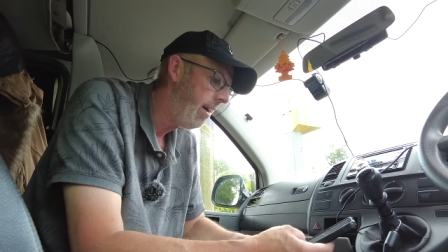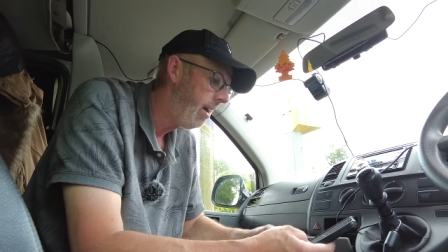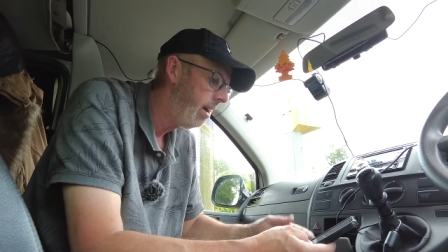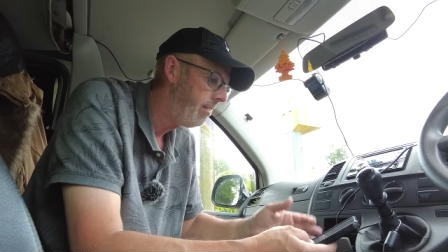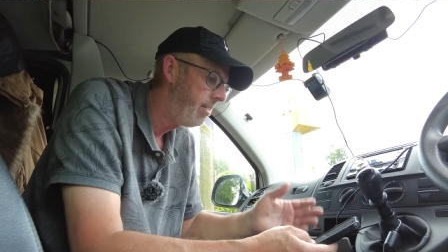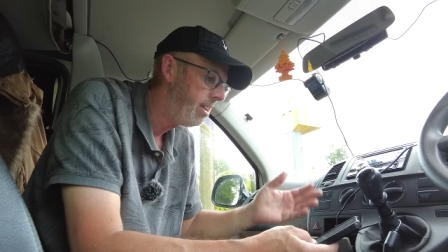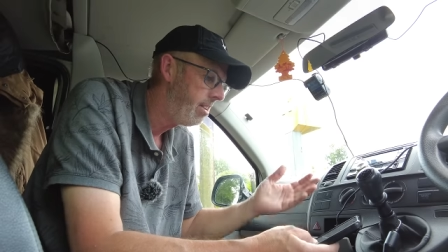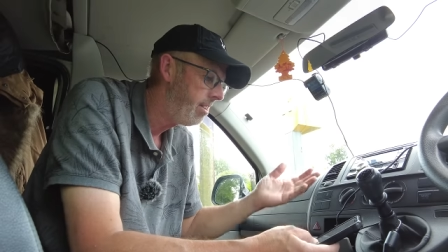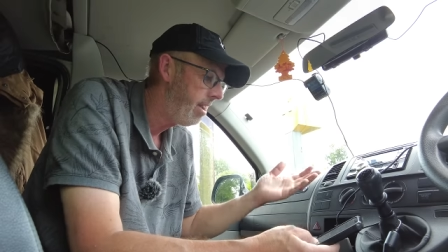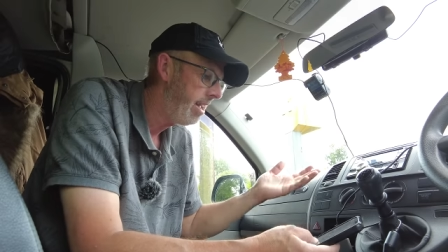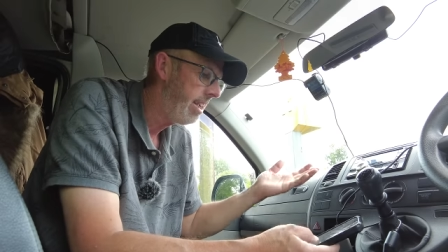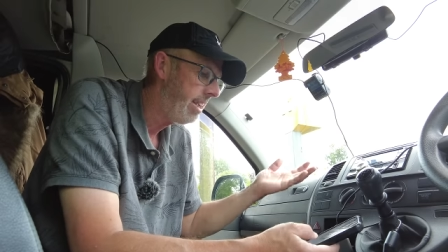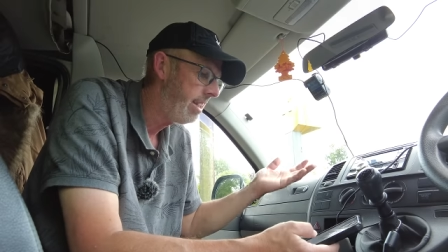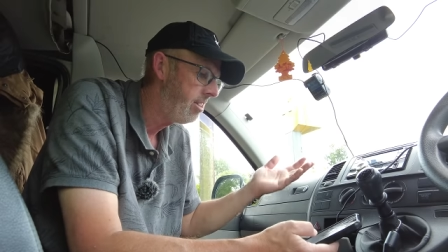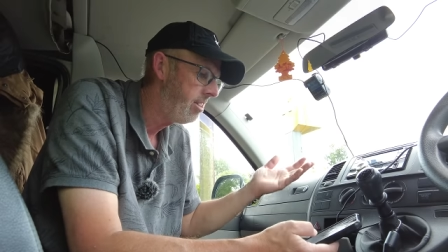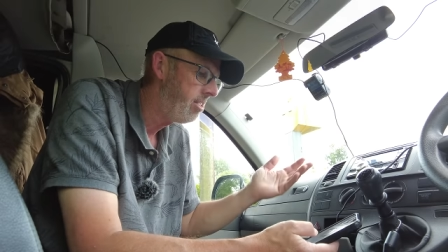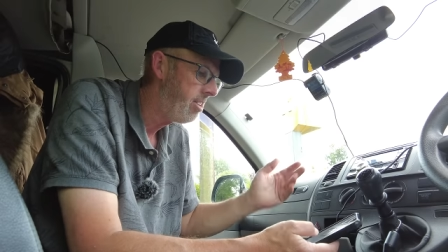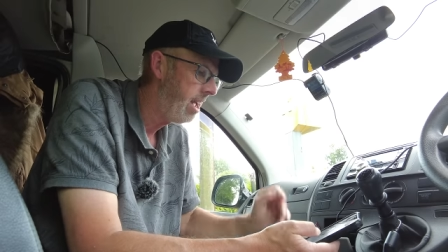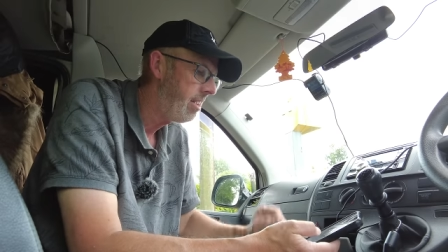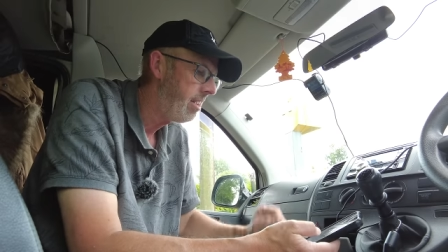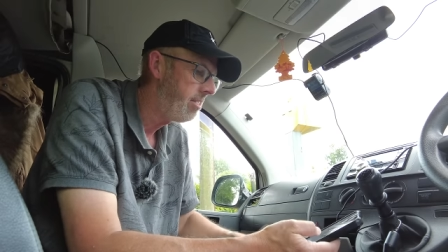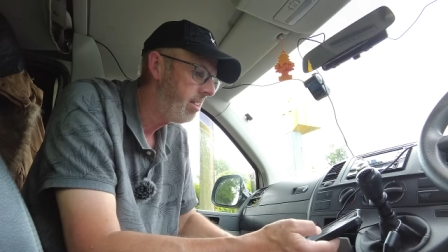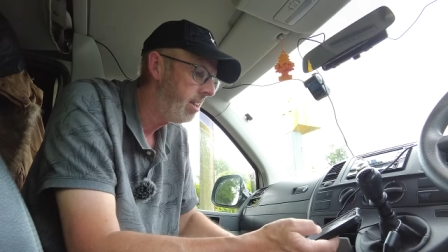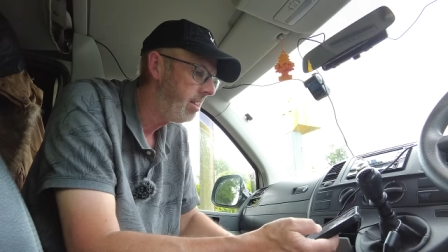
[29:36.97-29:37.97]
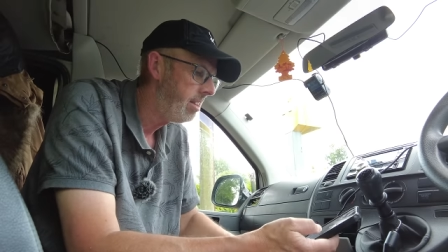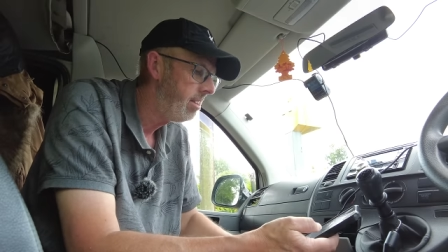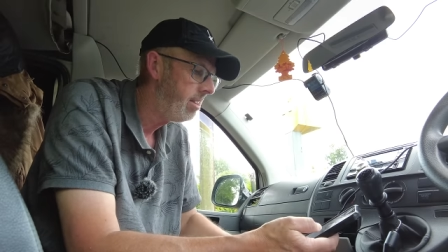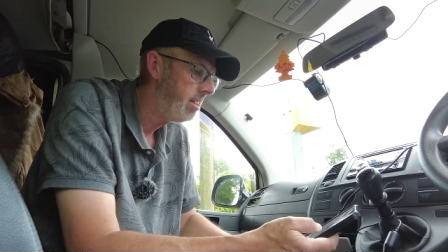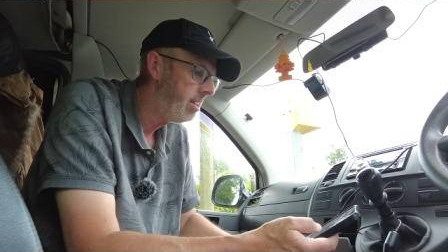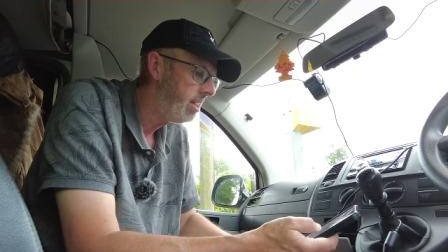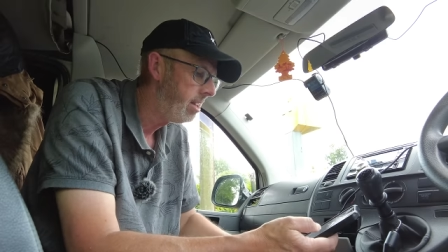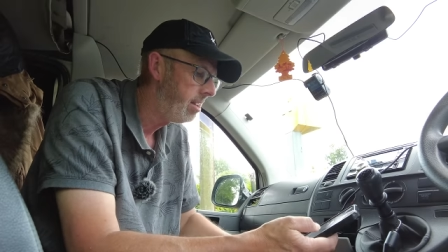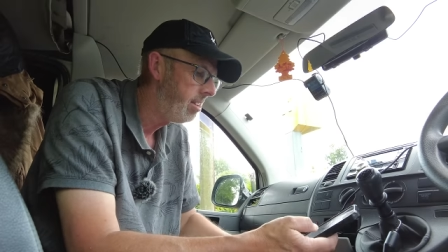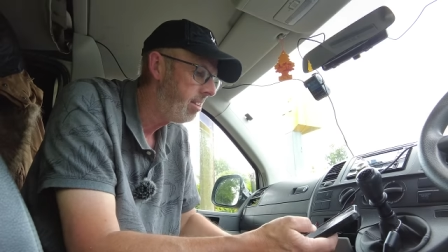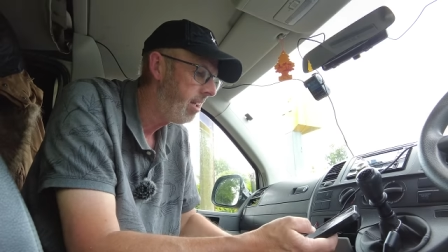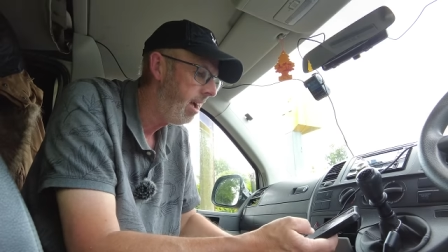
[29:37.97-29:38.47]
Obviously, you can change the,
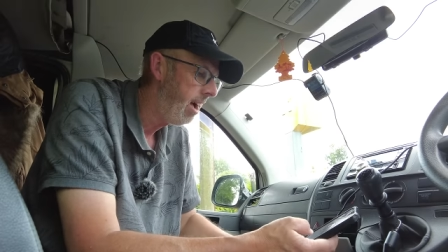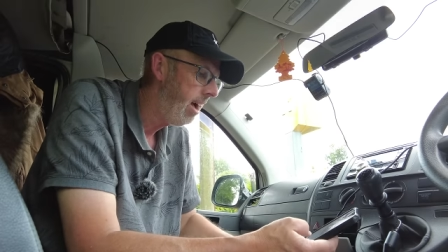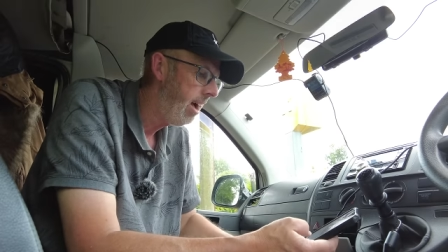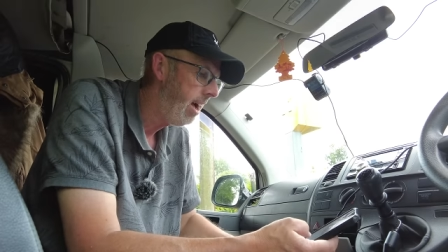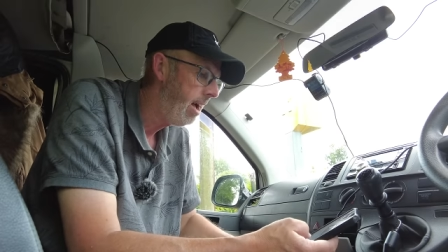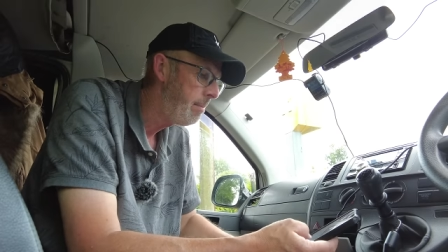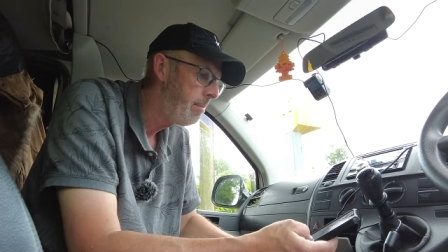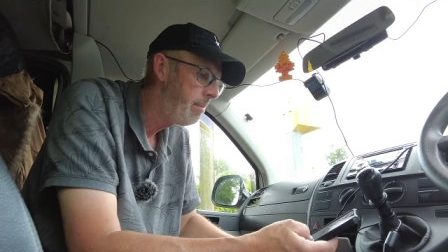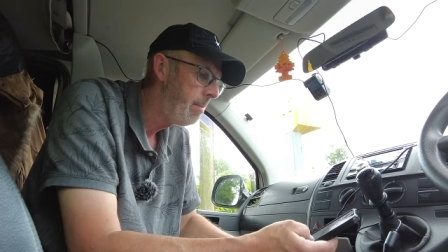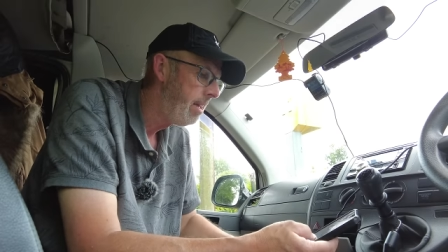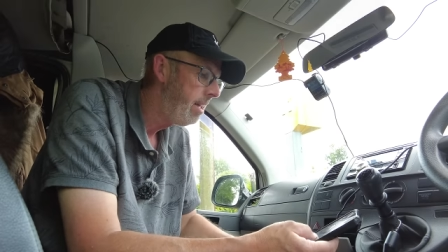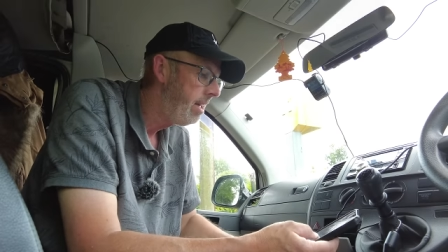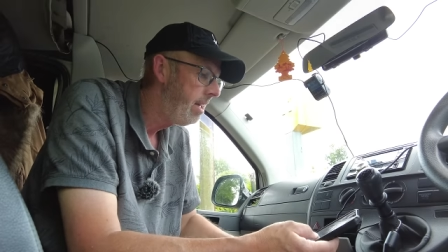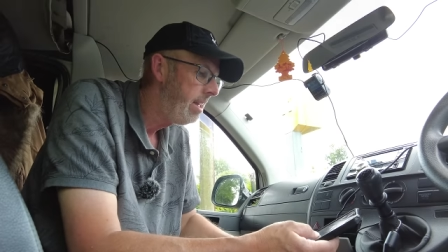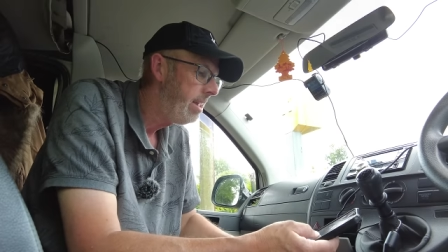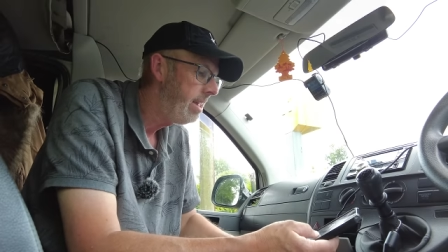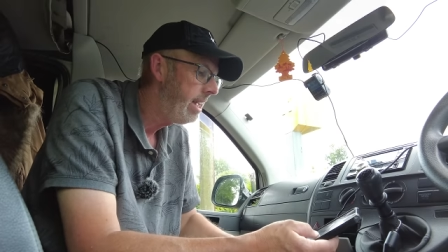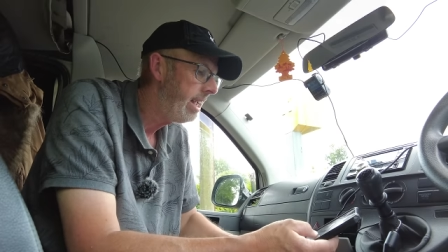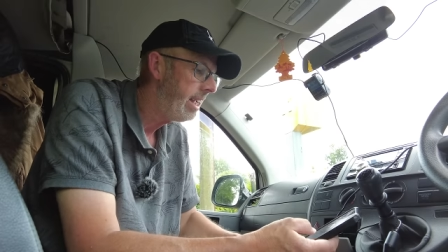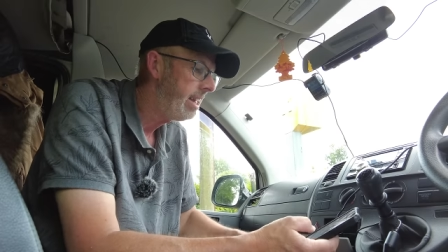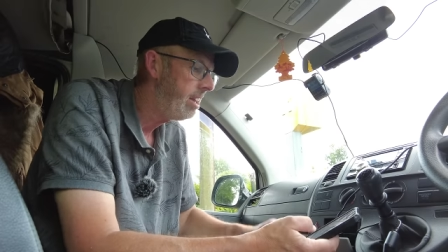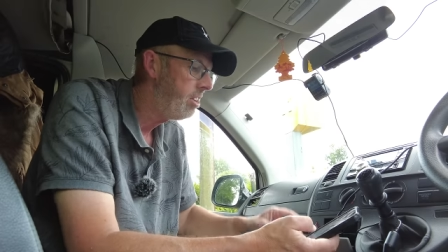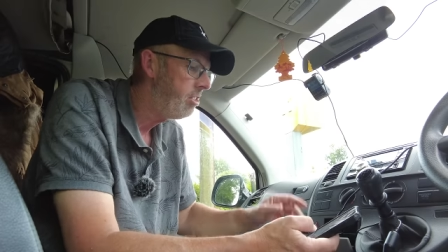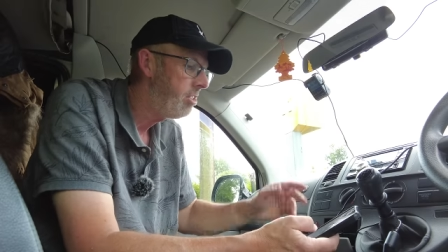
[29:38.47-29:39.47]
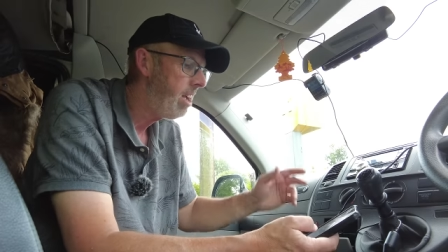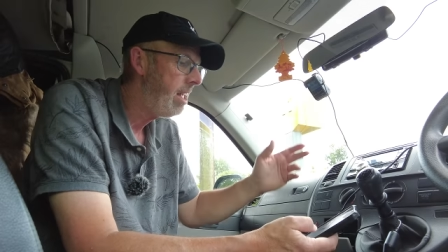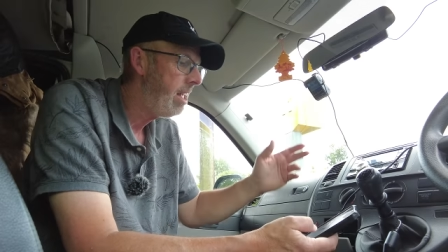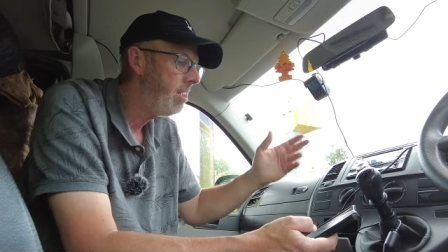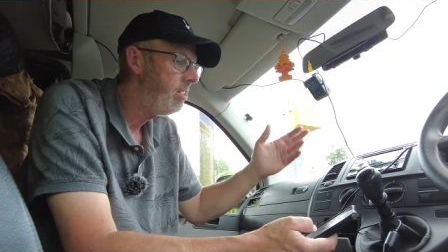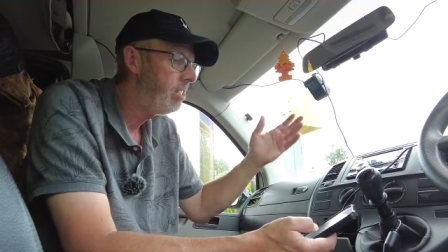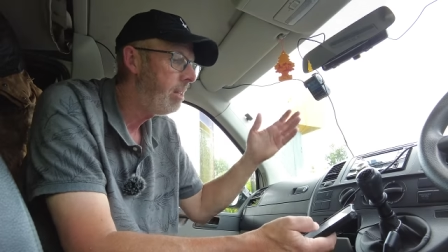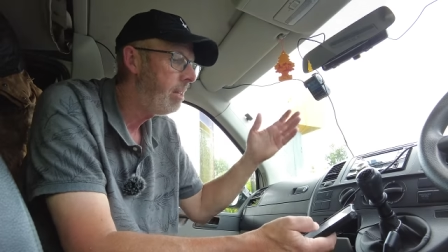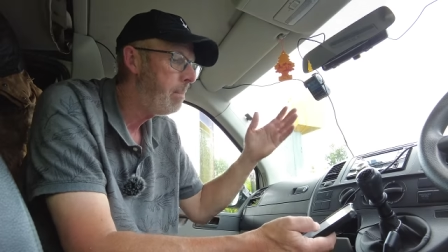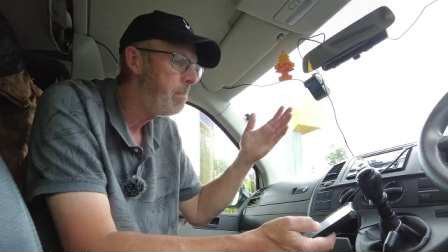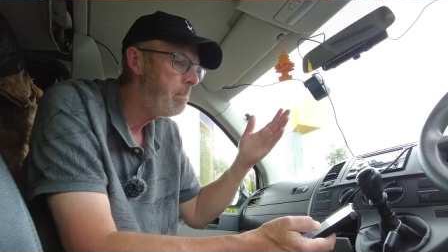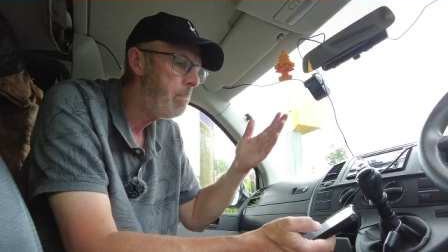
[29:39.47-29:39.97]
the time. You can change the